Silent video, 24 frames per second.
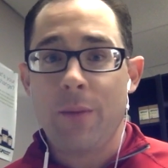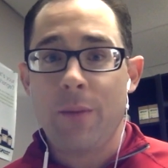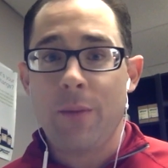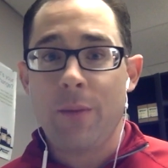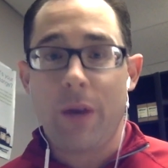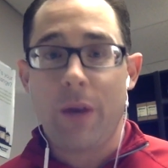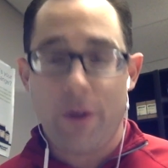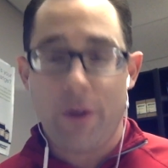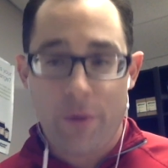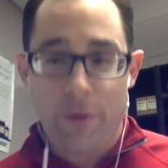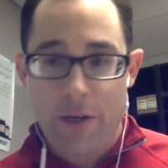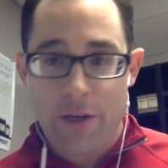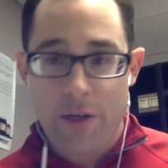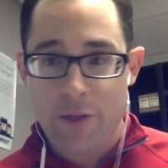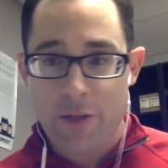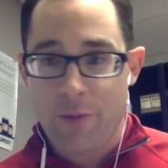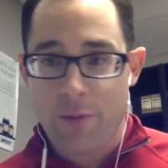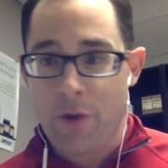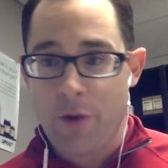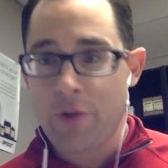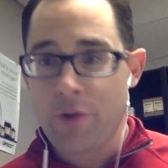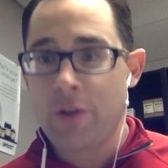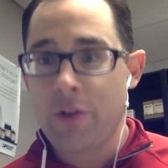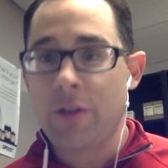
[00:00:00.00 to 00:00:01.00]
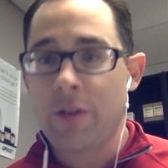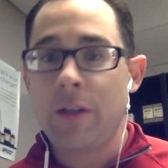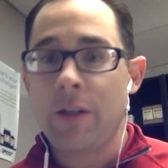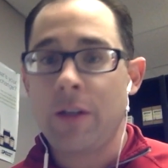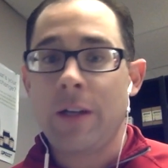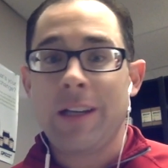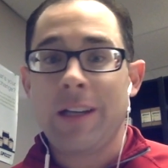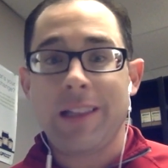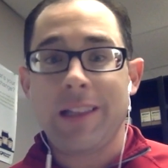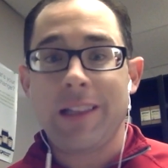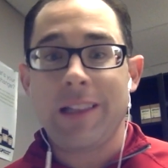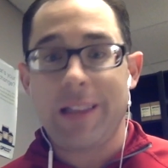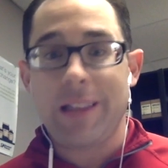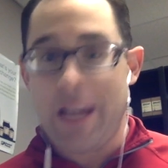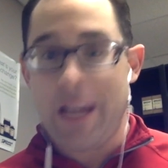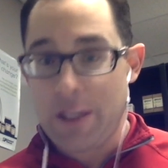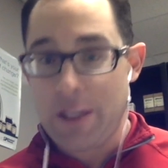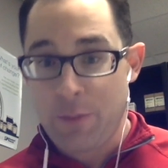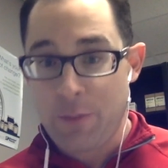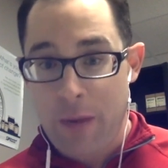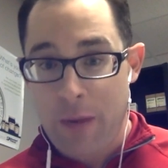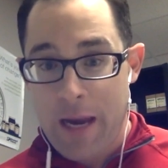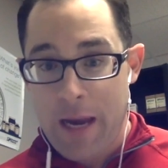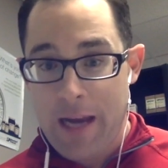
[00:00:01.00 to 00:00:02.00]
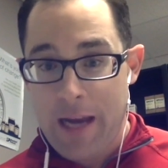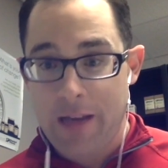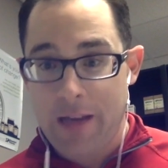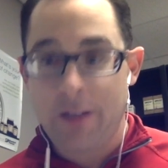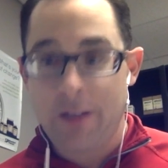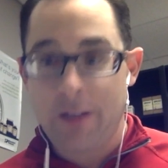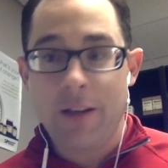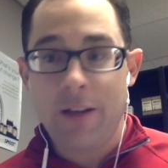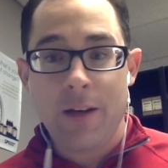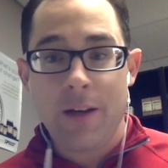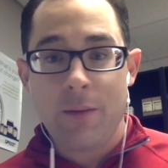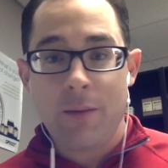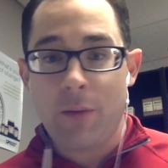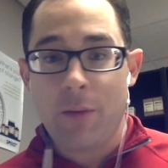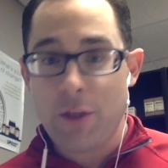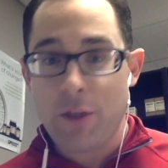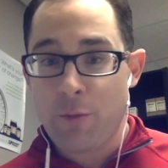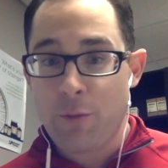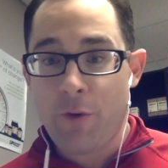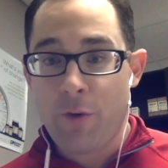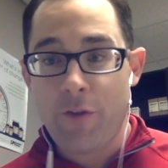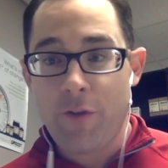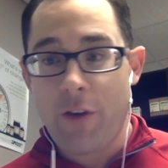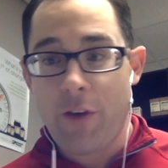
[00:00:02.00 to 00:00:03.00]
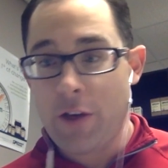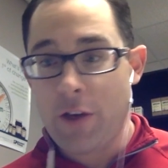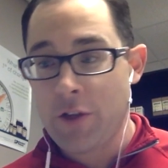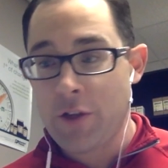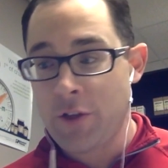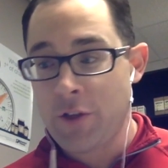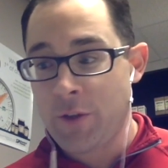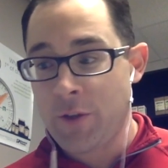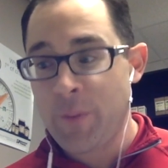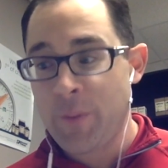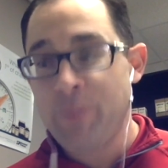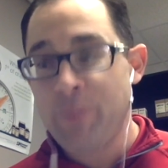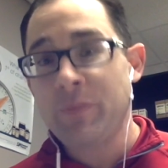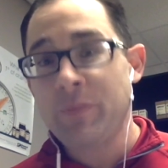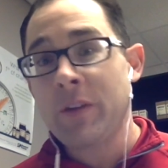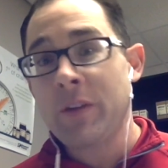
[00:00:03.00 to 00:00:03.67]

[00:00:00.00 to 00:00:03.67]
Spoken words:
better range of motion, less pain, much more functional.